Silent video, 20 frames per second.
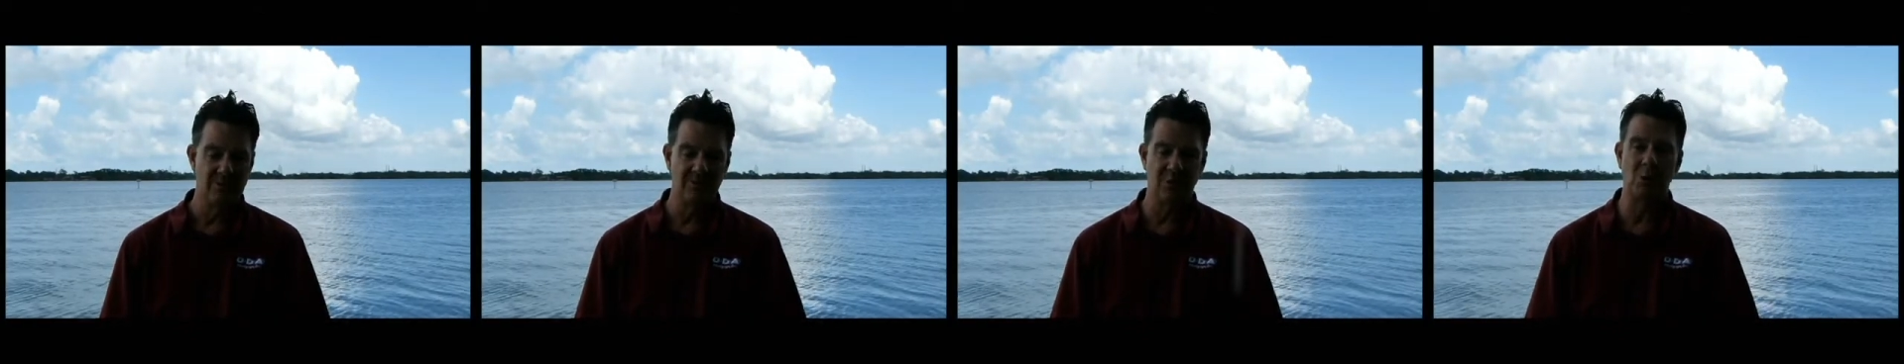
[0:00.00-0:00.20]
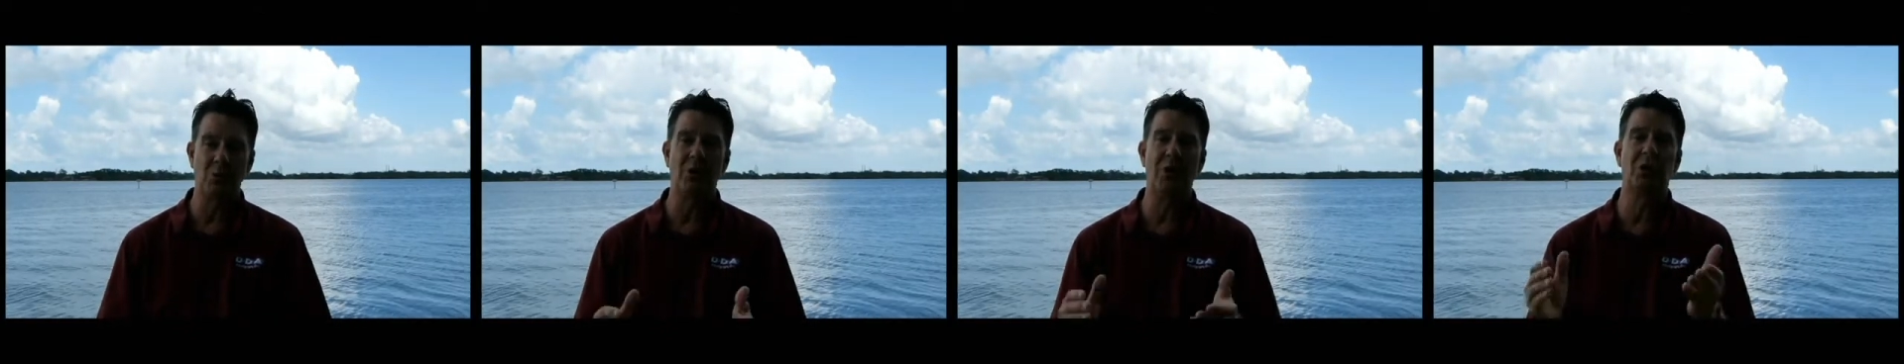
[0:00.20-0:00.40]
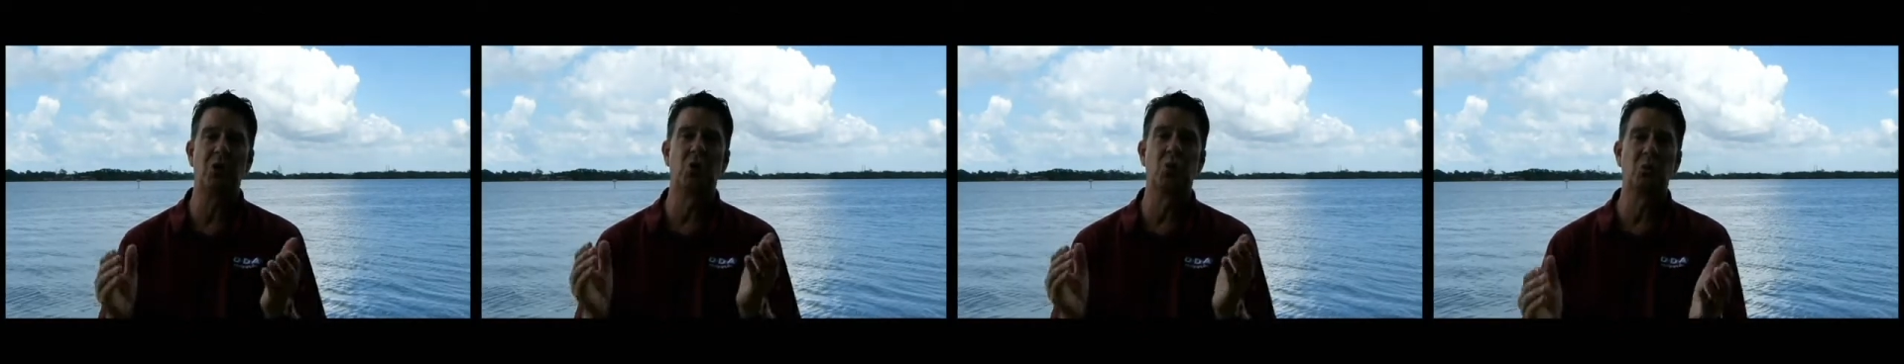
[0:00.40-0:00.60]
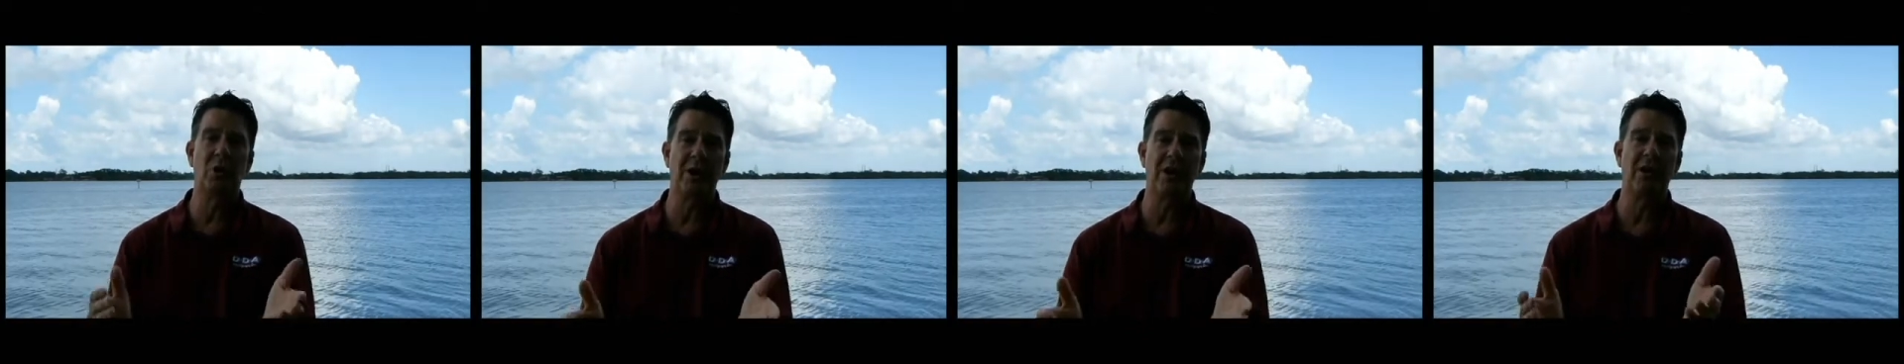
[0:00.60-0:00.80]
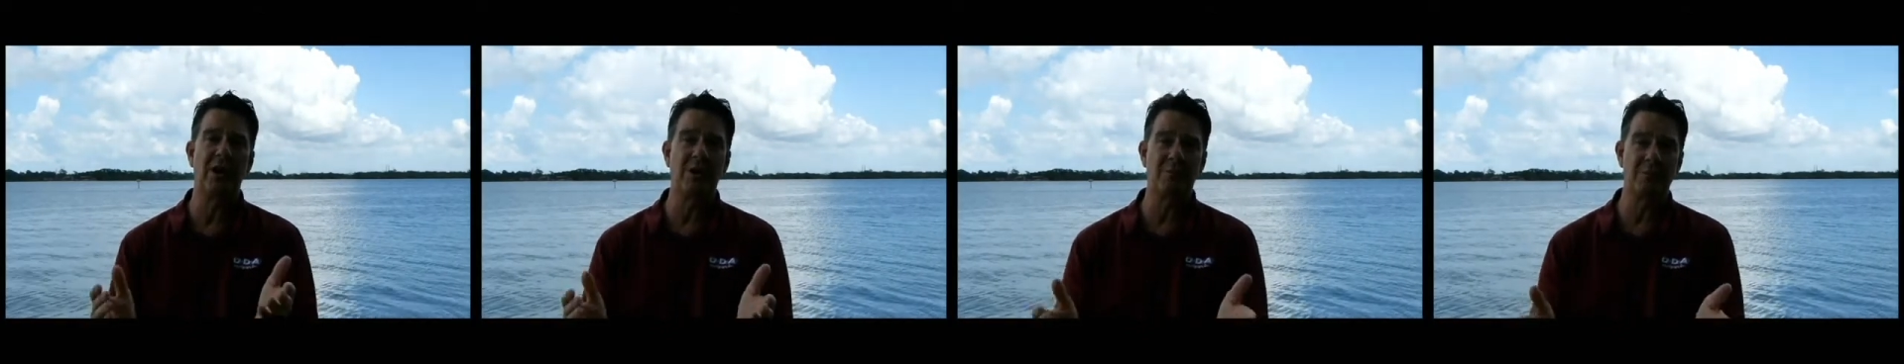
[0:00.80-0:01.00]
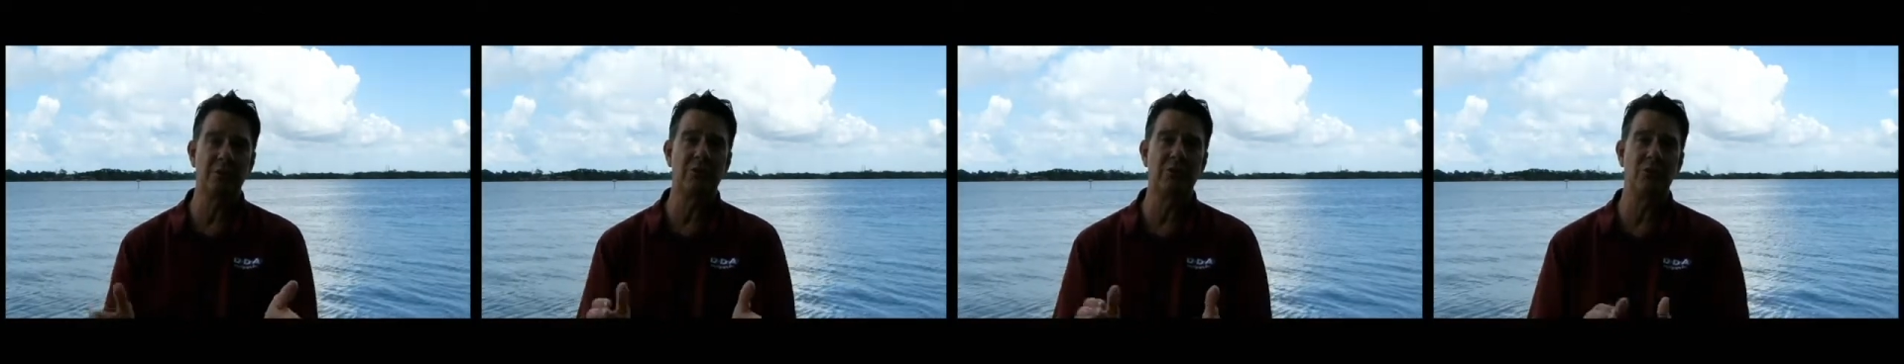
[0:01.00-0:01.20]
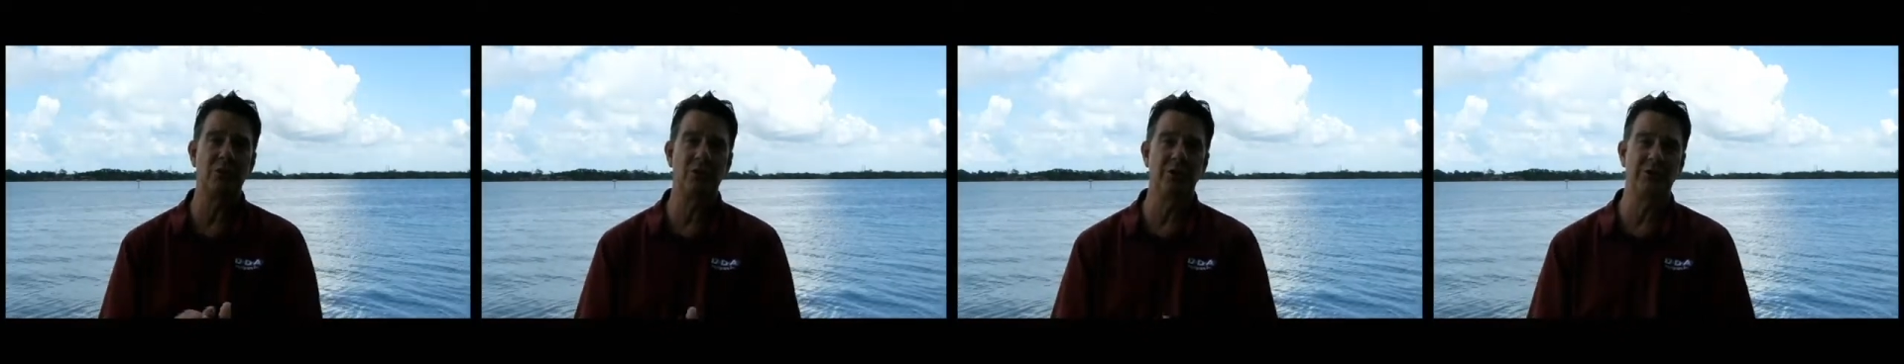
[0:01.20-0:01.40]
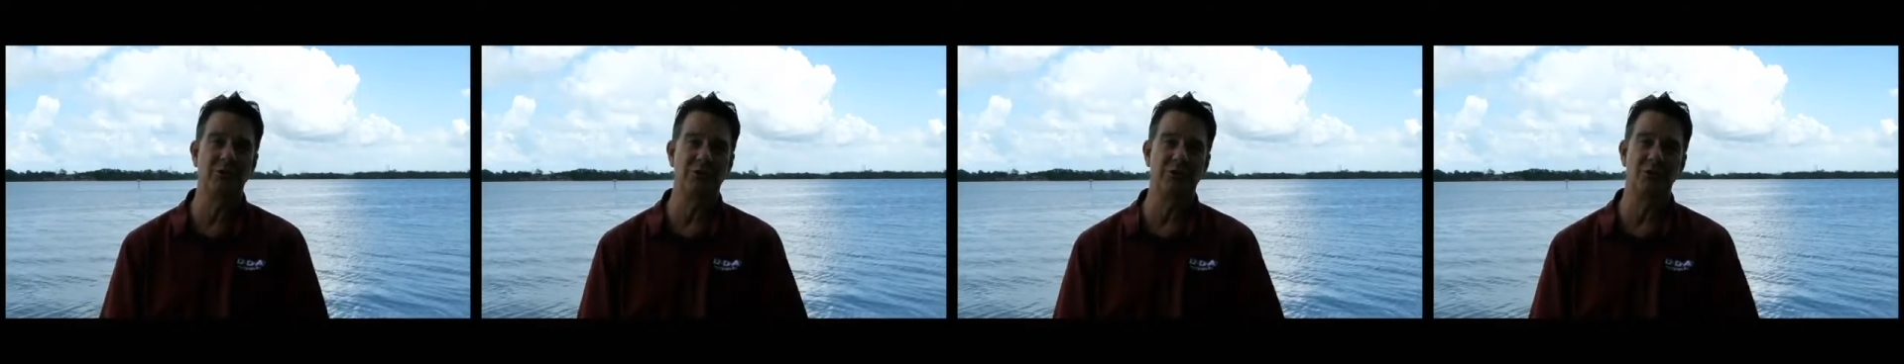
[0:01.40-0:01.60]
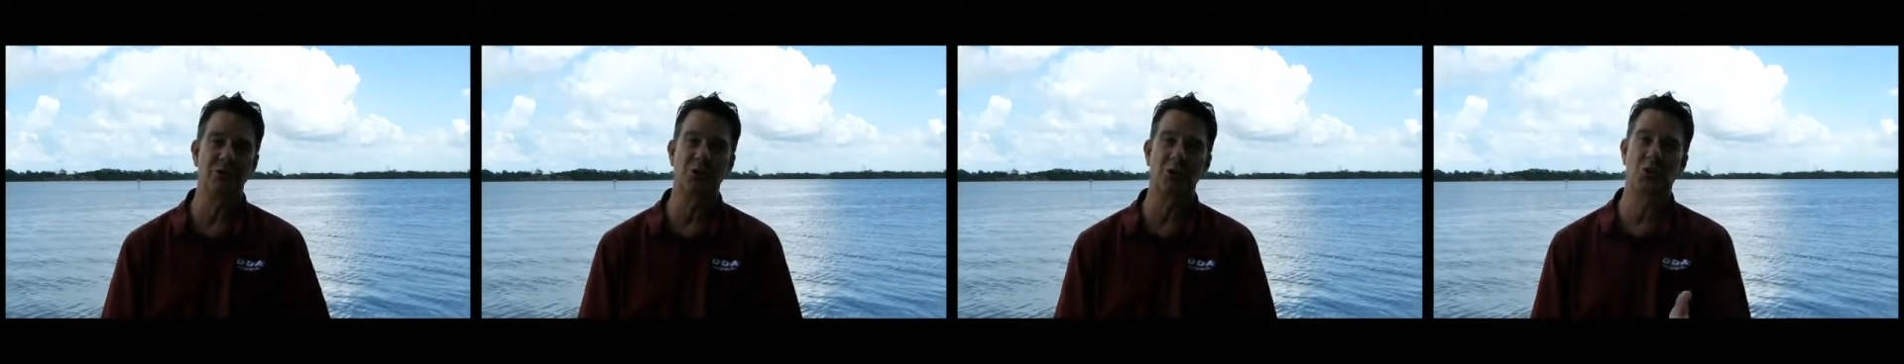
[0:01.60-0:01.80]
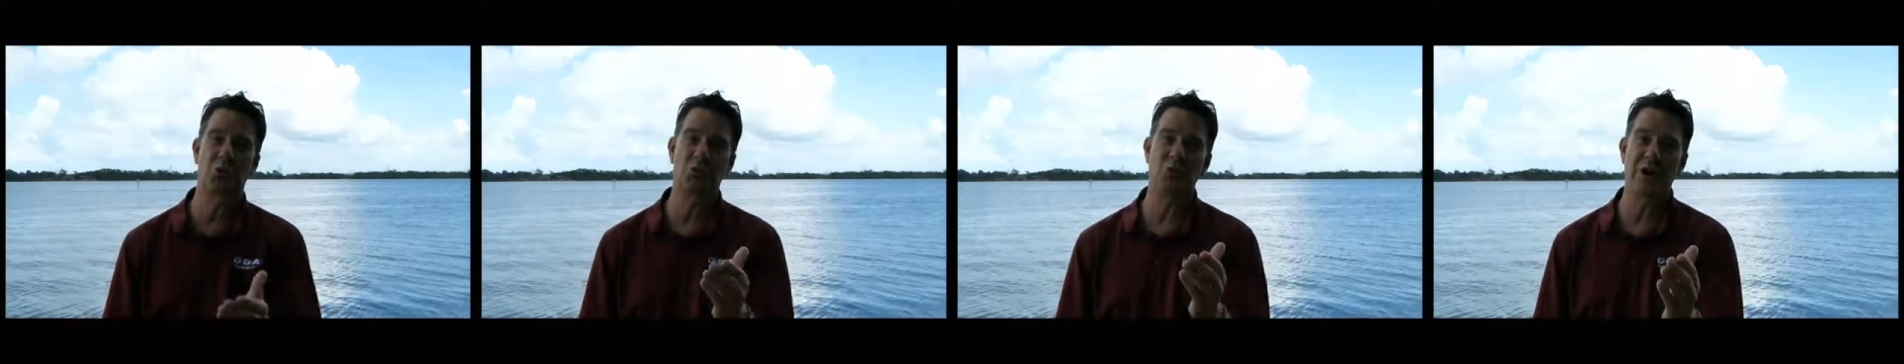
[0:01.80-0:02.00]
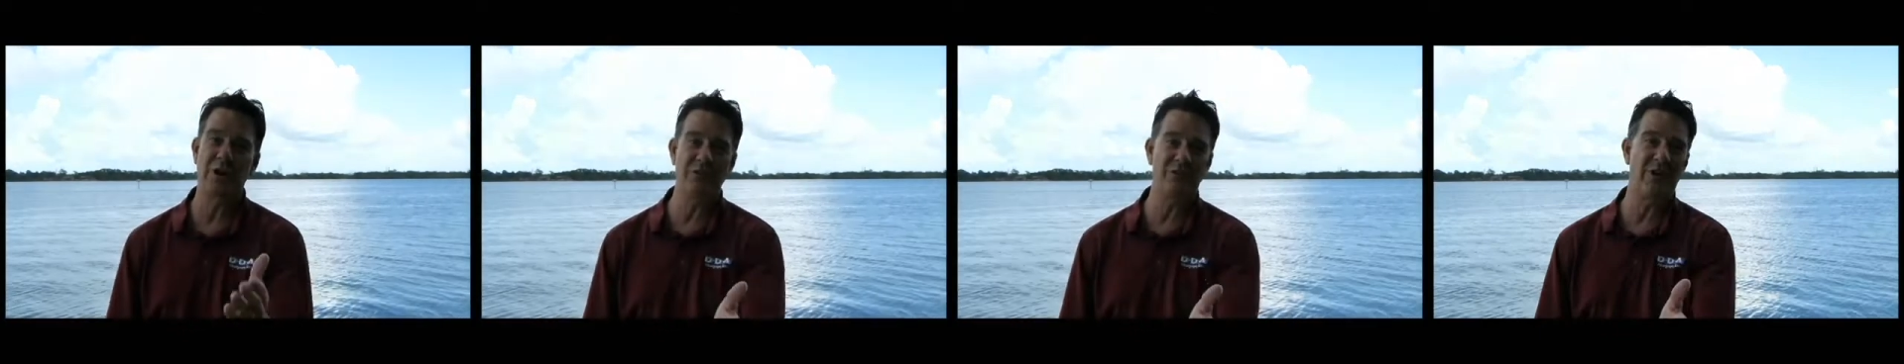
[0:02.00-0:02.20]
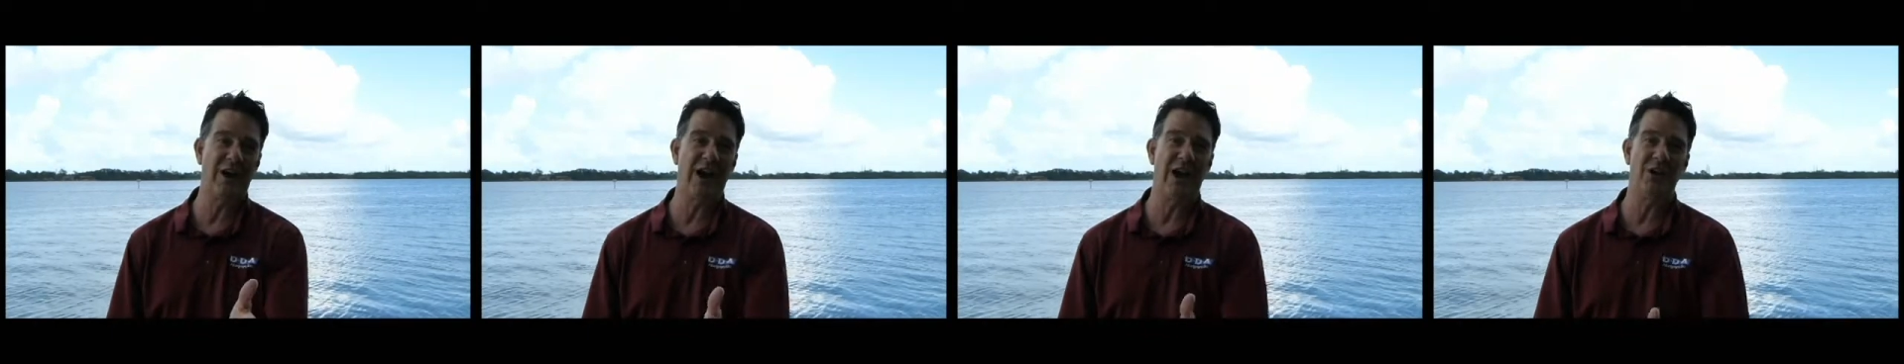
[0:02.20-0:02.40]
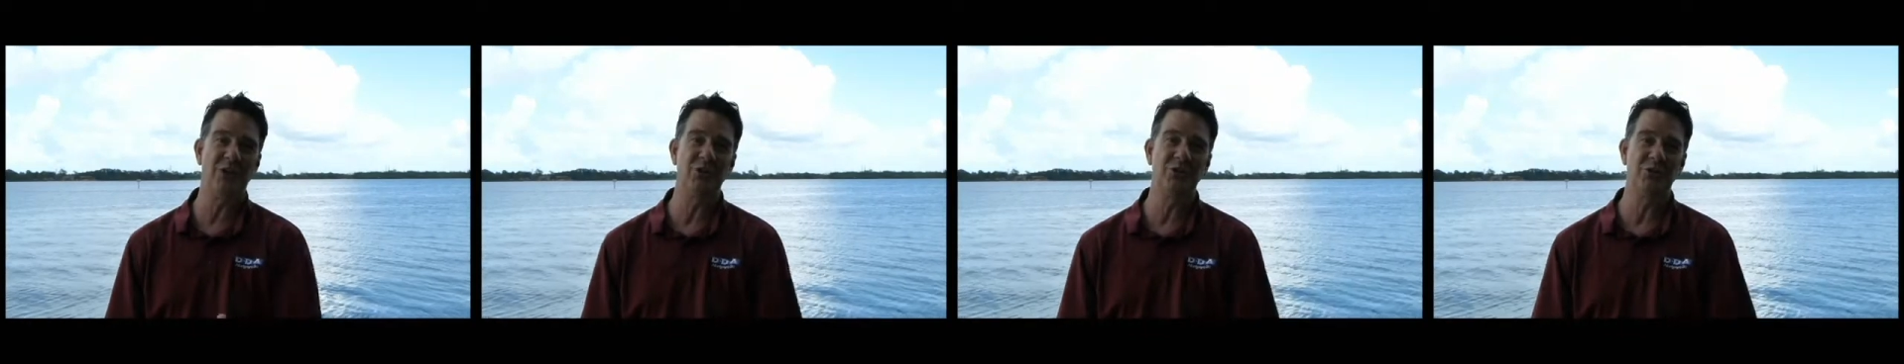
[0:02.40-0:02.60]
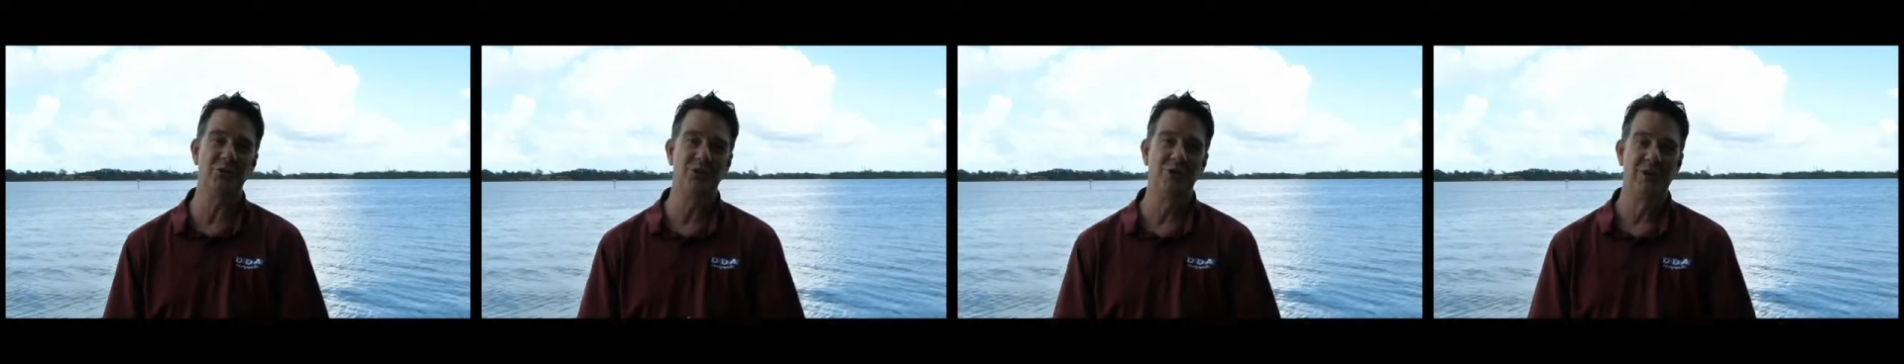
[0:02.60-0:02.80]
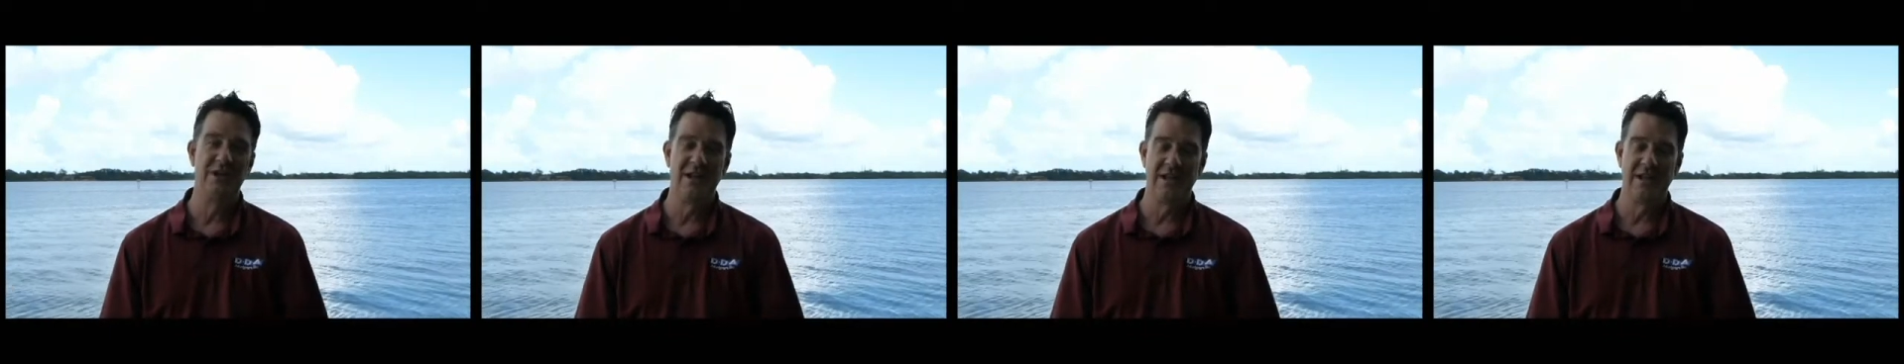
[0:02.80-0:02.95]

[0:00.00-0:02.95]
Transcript: But what a great opportunity for a great value